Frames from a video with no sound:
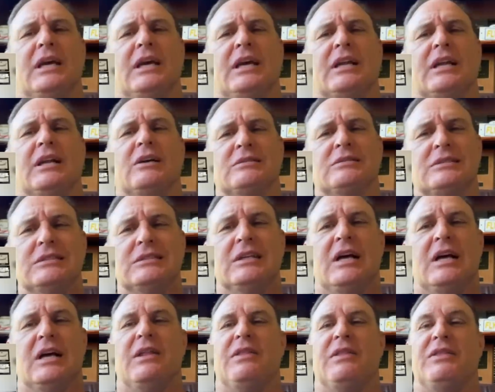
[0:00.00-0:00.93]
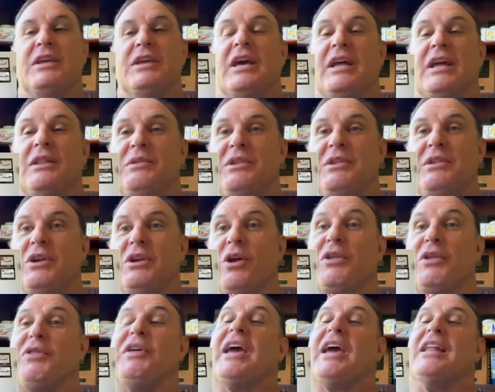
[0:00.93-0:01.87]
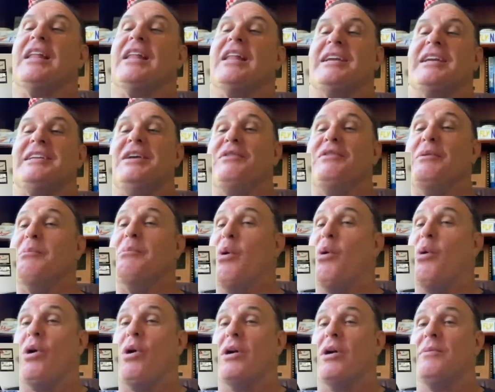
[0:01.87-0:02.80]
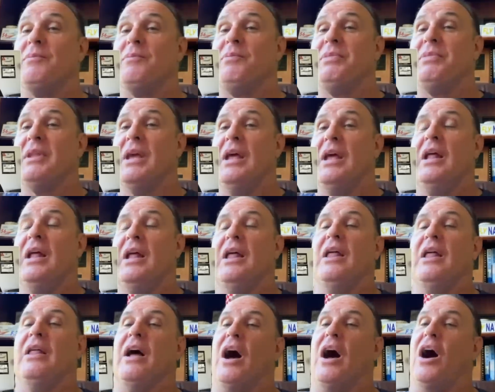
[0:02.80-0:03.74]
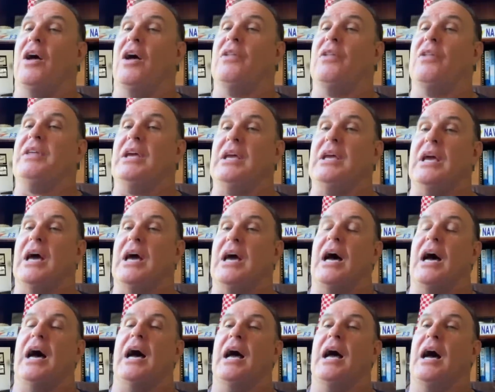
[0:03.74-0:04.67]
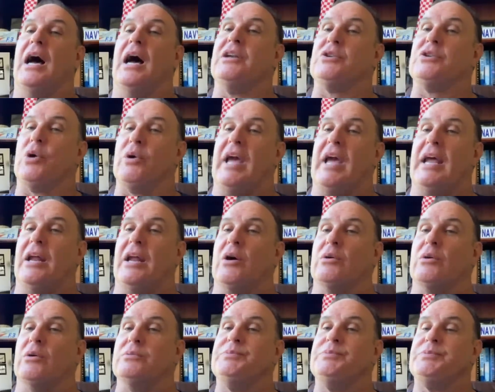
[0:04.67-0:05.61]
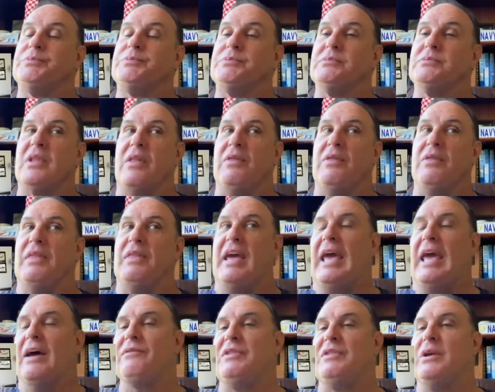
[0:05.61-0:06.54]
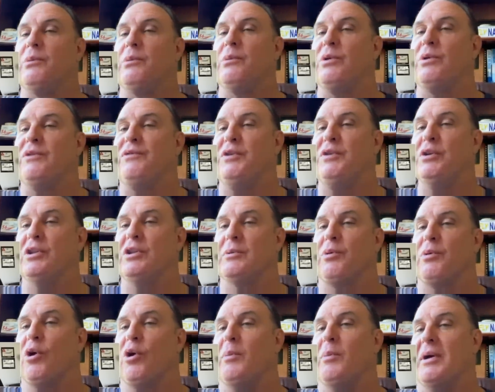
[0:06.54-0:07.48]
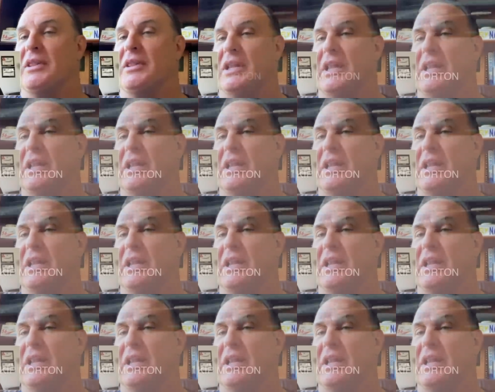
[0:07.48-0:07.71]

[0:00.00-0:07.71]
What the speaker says: you know. The thing I liked even more, on the Tornado, they have the refueling probe on the